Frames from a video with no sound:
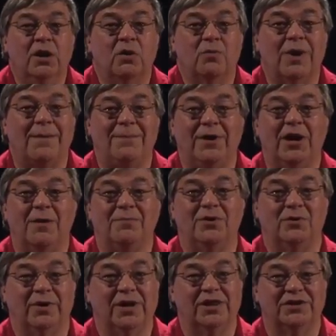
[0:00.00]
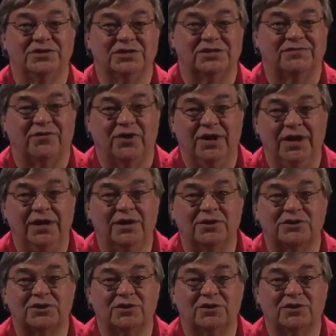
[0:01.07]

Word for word: Ramping Up Your English is for English